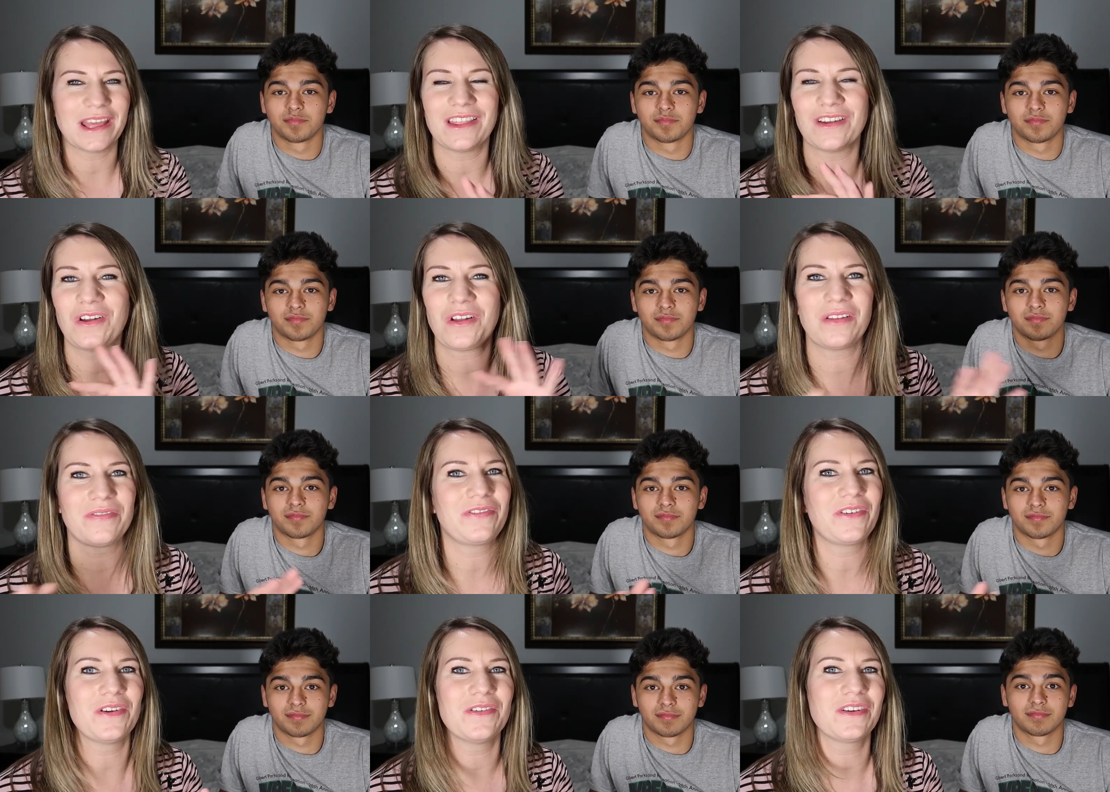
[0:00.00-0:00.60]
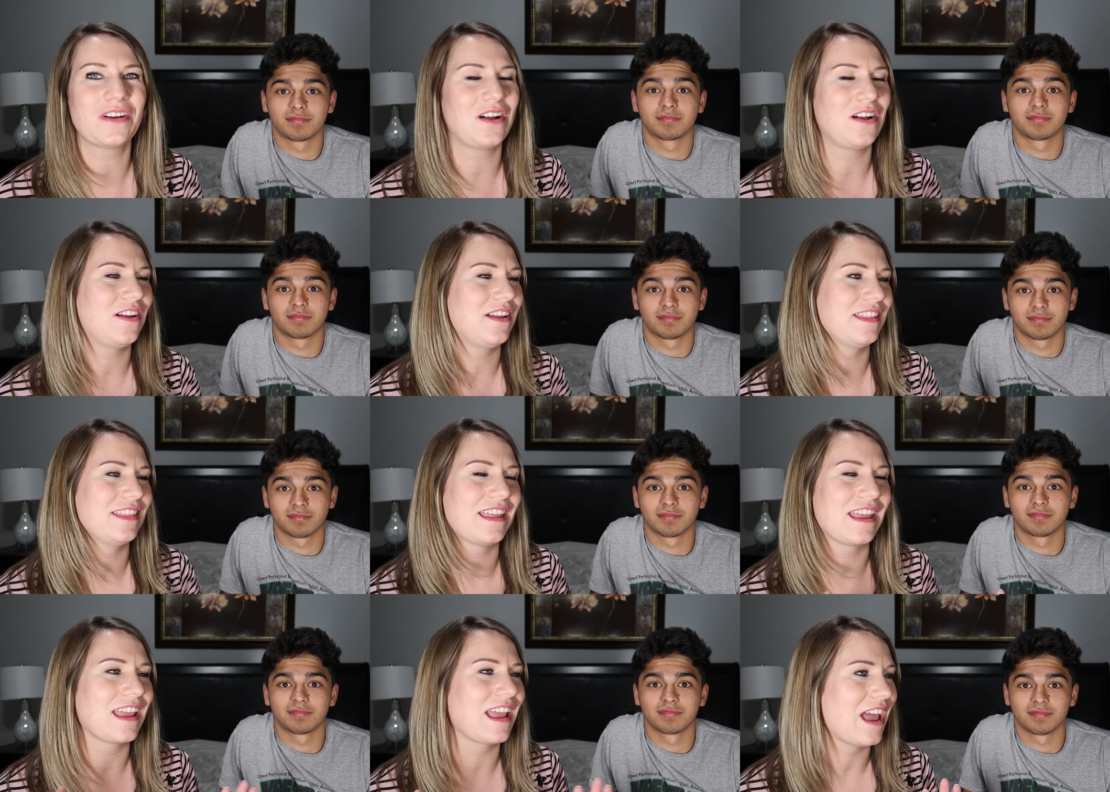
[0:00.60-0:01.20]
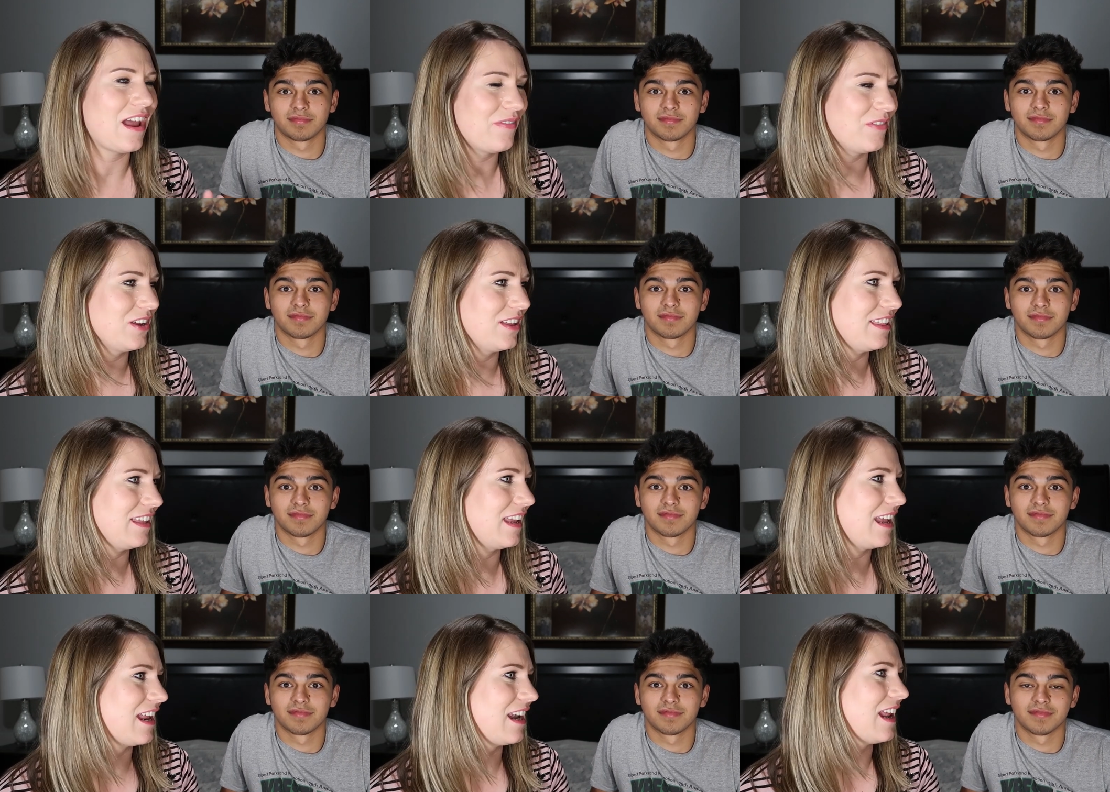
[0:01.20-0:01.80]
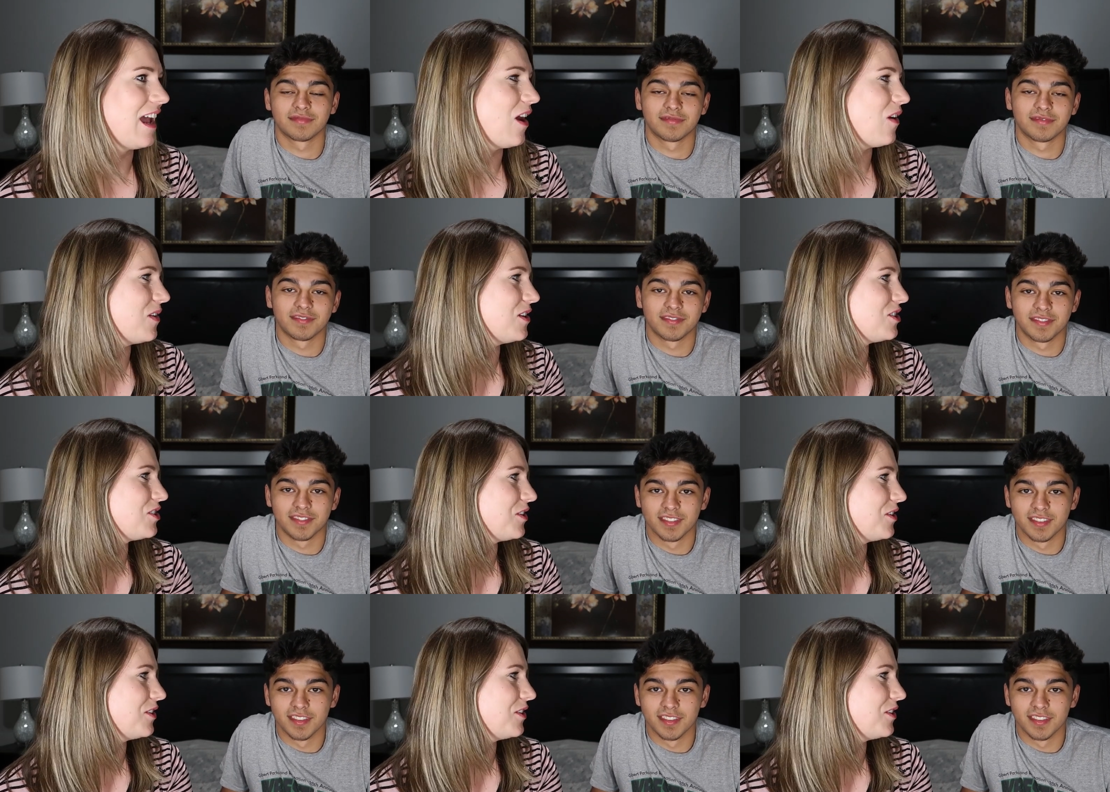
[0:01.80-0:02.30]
Speaker 1: by the whole phone call and like everything and how it